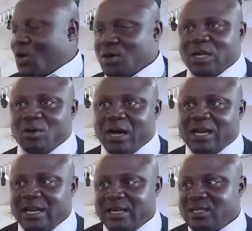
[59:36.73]
all the
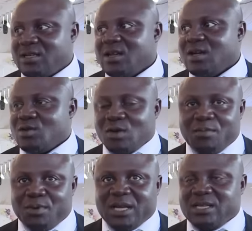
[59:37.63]
Ugandans to
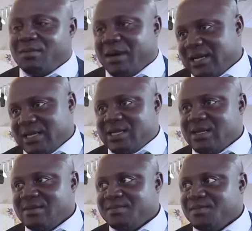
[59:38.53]
embrace marriage.
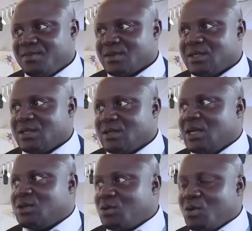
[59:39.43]

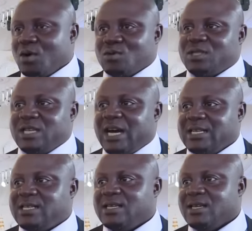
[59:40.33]
They should go to
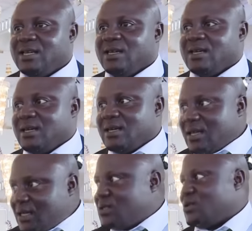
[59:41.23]
church.
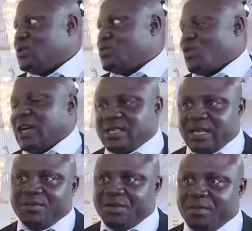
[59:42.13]
They trust
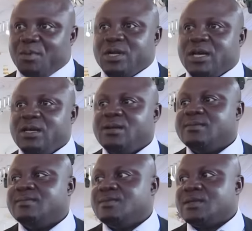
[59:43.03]
everybody.
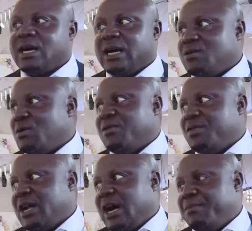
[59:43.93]
And we are
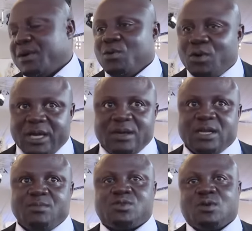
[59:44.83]
very happy we
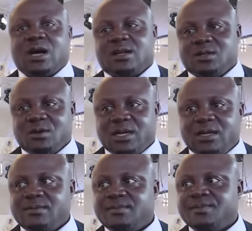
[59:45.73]
in the Busoga
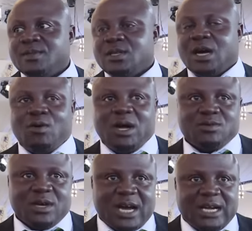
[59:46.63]
region. I
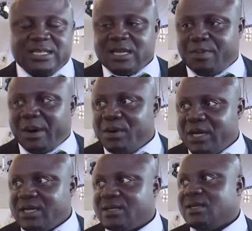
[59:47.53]
want to encourage the
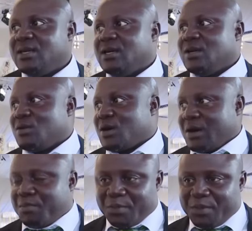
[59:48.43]
public to
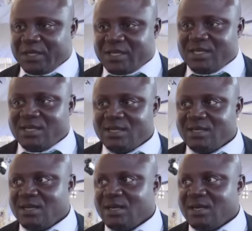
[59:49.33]
keep peace.